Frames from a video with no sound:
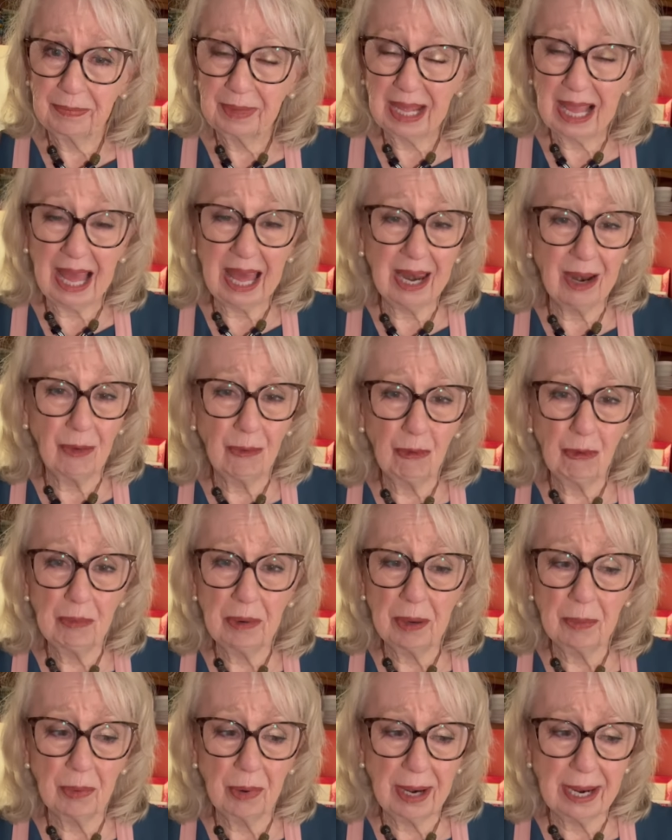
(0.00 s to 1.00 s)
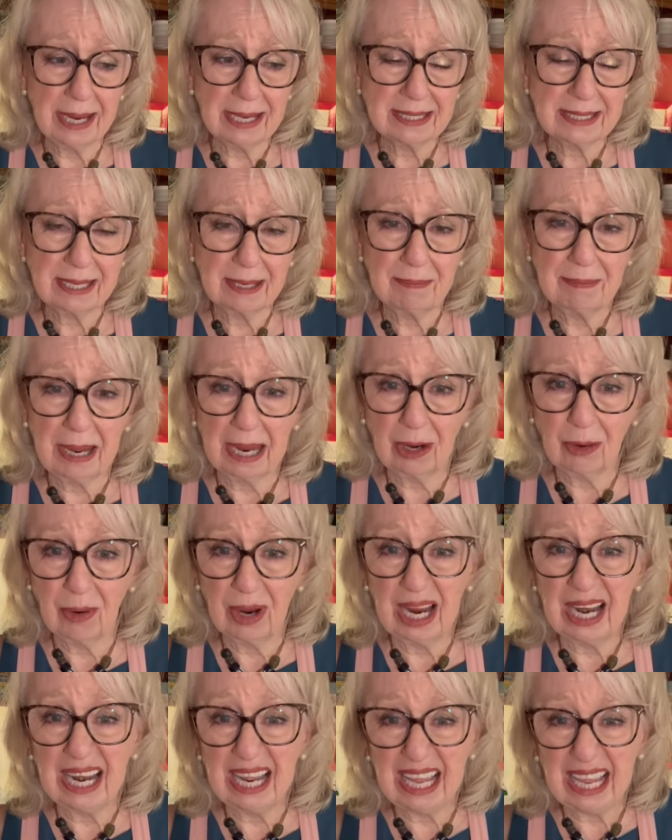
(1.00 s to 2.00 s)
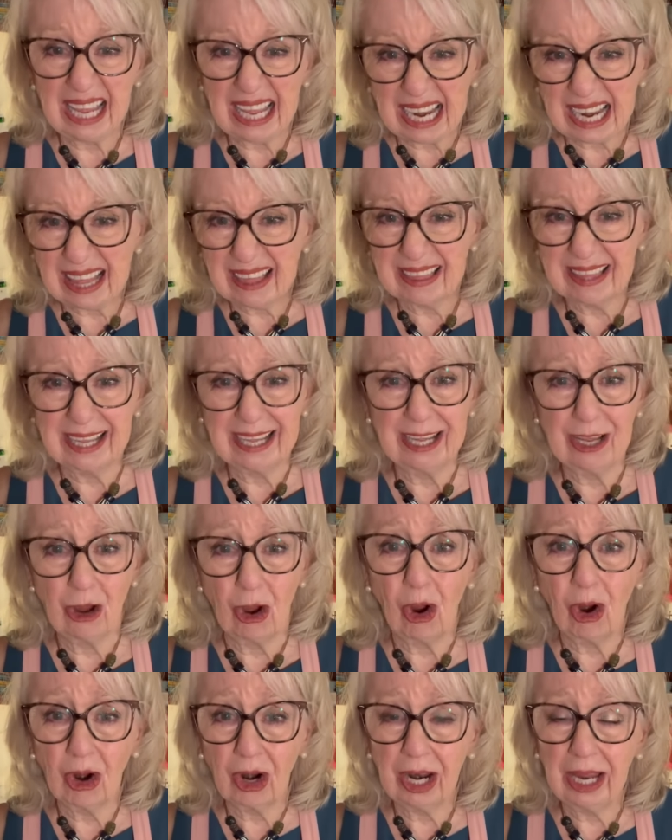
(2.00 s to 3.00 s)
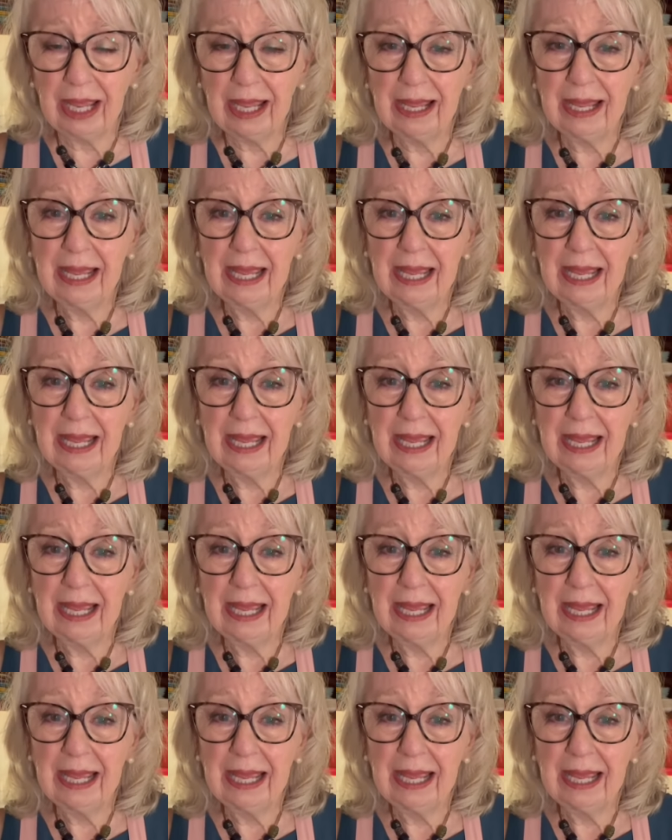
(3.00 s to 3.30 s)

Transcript: I don't remember asking my granny anything, hardly,